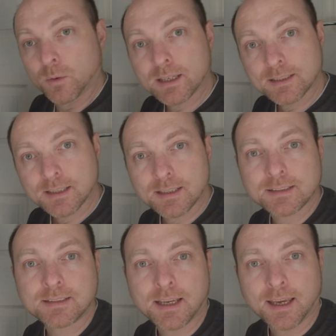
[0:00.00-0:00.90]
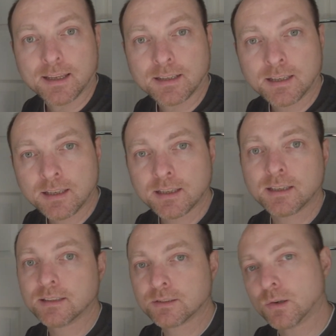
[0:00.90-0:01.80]
when I say it's dead,
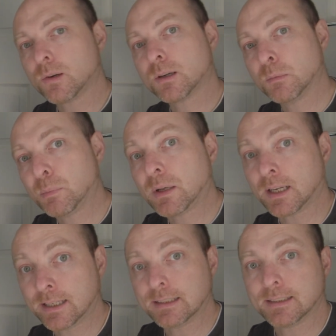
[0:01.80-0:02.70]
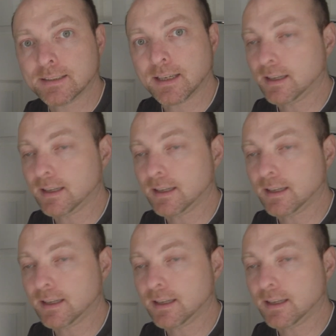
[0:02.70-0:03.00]
it's not completely